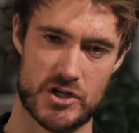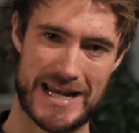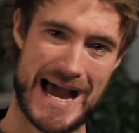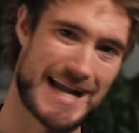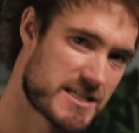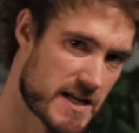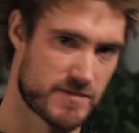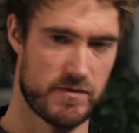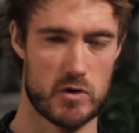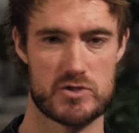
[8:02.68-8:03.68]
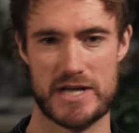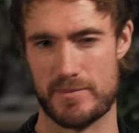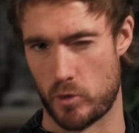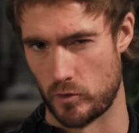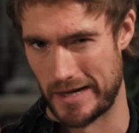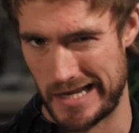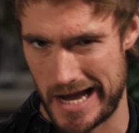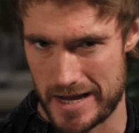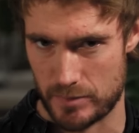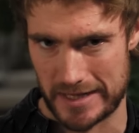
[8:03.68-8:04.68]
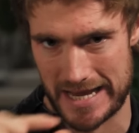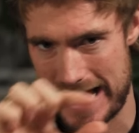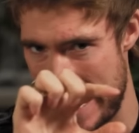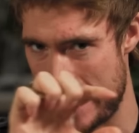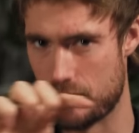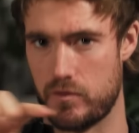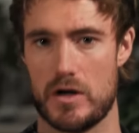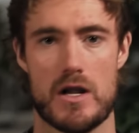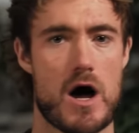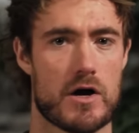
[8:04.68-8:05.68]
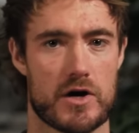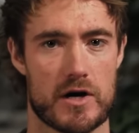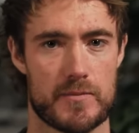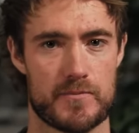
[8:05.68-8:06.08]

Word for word: you can access flow state more reliably and for longer